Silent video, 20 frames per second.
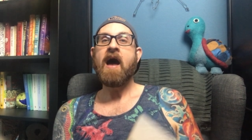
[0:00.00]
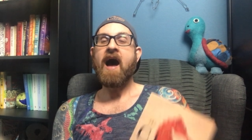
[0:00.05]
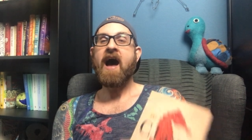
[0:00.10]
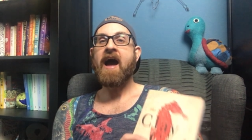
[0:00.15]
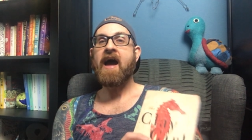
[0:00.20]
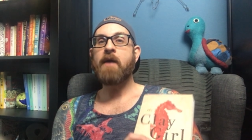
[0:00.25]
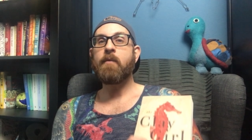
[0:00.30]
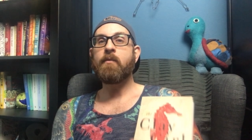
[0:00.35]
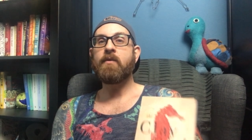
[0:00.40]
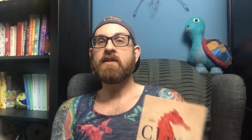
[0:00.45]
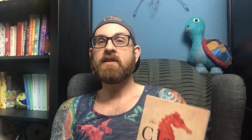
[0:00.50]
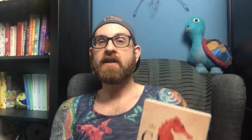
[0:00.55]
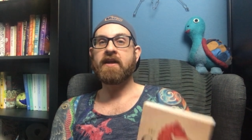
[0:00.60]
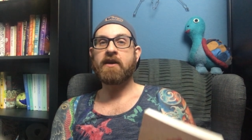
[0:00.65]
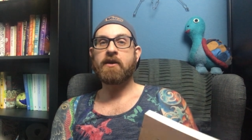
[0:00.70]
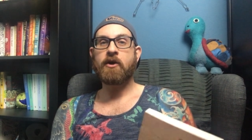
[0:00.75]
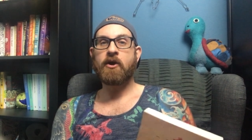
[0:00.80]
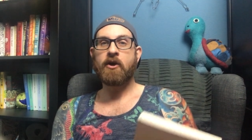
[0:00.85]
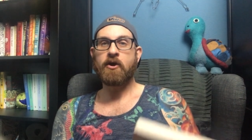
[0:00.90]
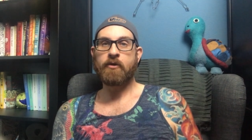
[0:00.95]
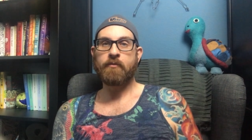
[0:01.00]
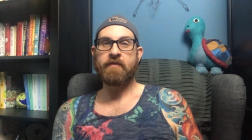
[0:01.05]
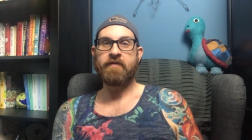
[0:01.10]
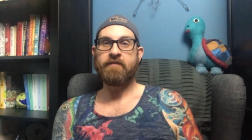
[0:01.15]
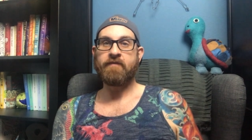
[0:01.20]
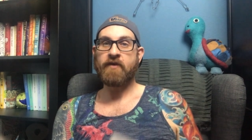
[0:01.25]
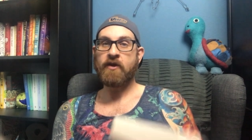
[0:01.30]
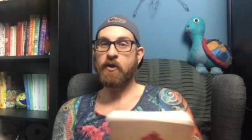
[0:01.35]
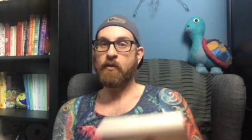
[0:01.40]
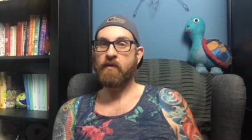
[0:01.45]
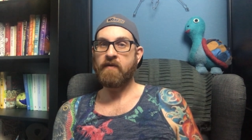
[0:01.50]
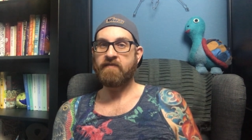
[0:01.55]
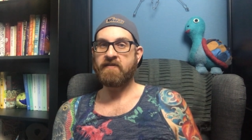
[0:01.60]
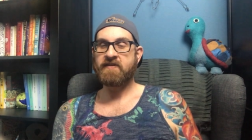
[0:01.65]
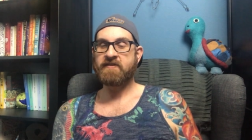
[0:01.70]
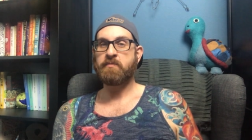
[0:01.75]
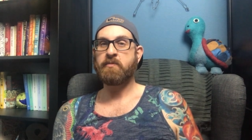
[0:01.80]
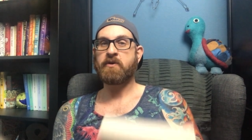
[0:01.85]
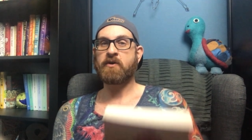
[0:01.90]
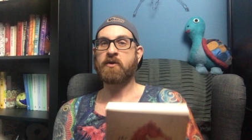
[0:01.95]
I will link her review of
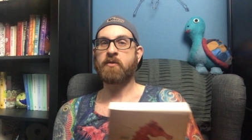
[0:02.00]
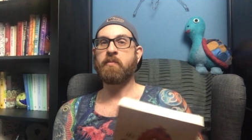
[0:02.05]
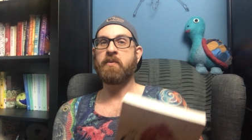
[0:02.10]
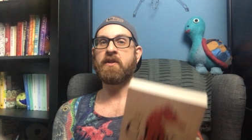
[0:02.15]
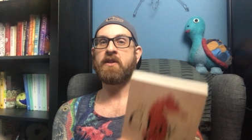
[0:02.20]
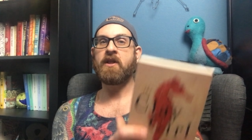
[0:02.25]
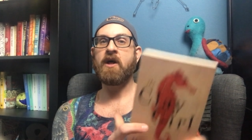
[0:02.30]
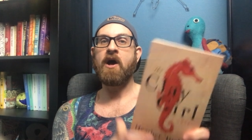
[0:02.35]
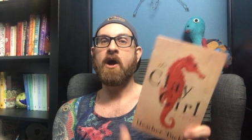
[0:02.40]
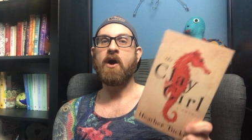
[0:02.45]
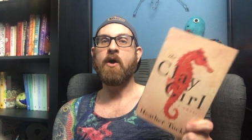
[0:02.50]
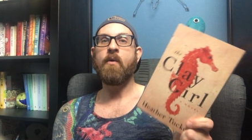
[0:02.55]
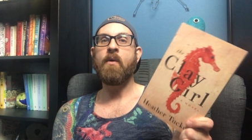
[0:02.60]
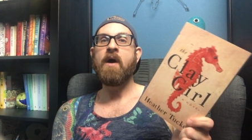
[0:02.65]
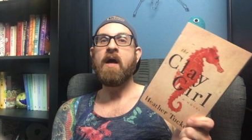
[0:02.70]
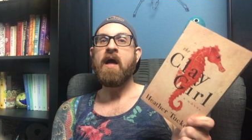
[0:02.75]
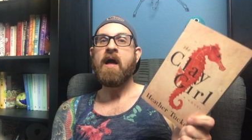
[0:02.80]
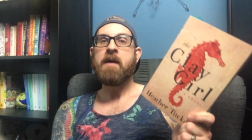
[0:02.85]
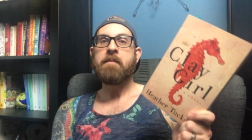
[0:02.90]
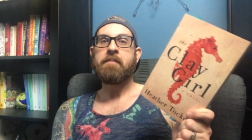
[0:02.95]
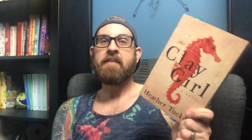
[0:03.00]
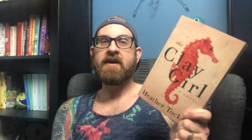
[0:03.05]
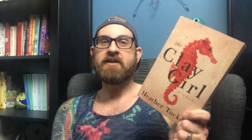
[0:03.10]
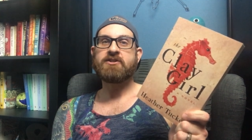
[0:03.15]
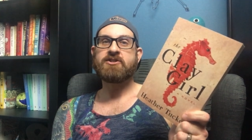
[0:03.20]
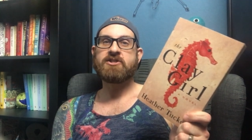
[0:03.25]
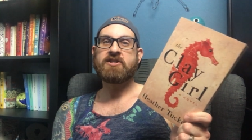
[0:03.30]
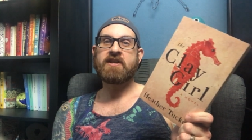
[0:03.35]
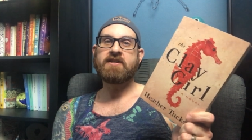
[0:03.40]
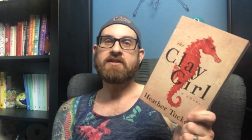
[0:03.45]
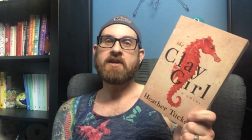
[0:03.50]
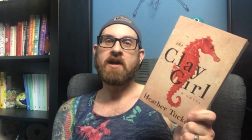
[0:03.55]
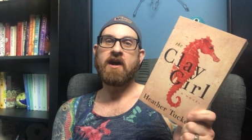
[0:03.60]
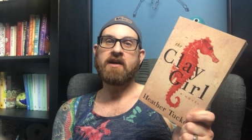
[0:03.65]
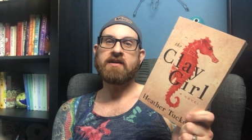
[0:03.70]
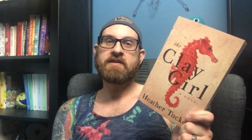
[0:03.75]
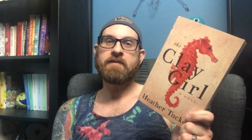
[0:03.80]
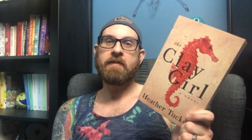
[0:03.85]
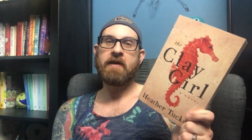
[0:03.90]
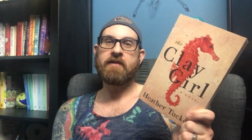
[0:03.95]
this book below, but she
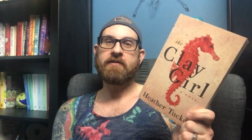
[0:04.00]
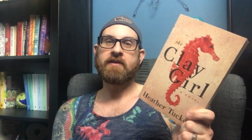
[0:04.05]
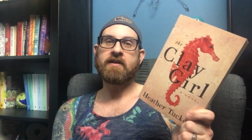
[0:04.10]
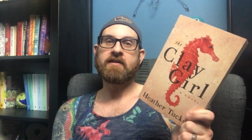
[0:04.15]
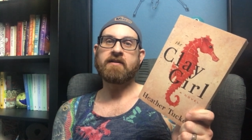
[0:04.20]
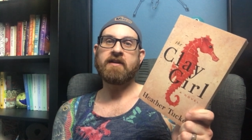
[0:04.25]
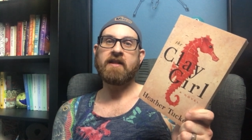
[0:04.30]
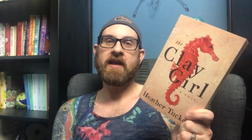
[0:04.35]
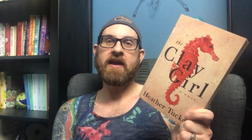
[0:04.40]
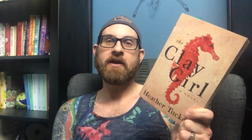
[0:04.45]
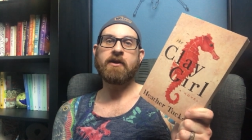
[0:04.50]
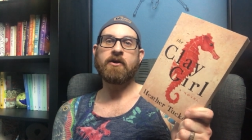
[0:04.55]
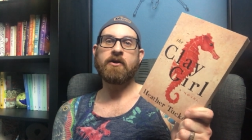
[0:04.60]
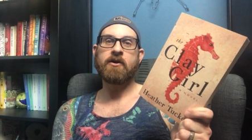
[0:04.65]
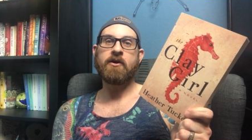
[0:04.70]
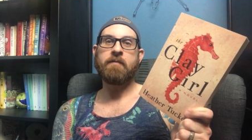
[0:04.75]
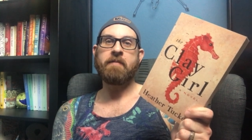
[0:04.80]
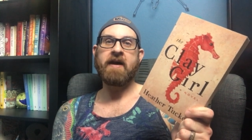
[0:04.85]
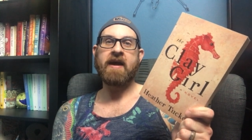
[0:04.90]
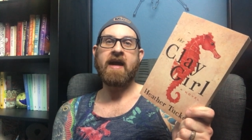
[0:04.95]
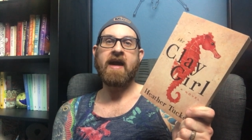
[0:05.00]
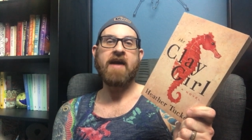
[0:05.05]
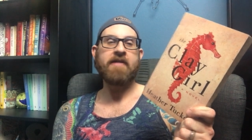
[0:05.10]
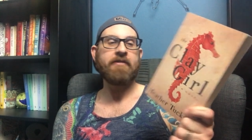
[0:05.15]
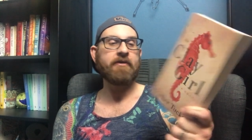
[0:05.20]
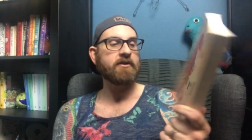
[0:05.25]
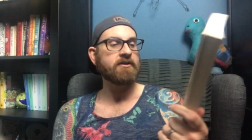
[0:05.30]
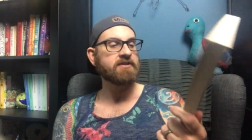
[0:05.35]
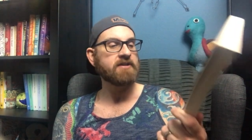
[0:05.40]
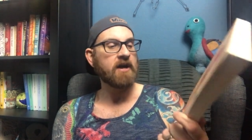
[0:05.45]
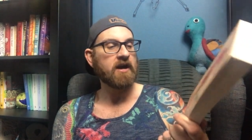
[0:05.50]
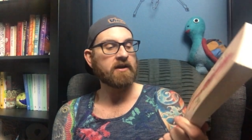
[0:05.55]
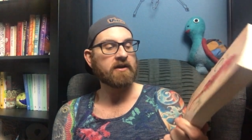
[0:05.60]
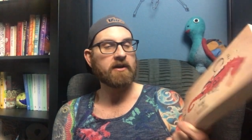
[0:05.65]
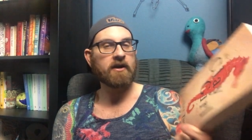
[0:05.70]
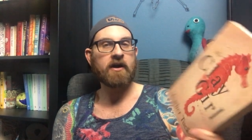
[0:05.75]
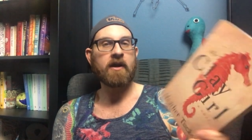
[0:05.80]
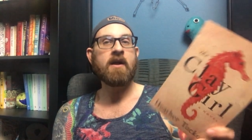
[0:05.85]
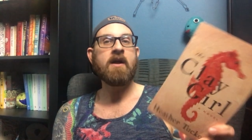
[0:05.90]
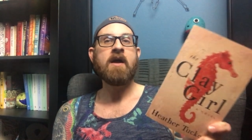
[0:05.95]
talked about The Clay Girl by Heather
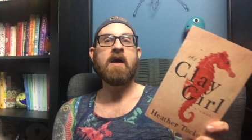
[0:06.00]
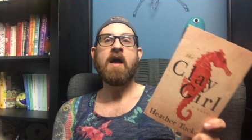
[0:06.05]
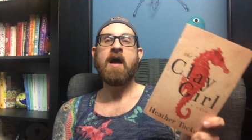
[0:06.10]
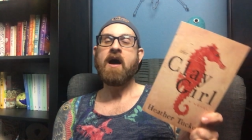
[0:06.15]
Tucker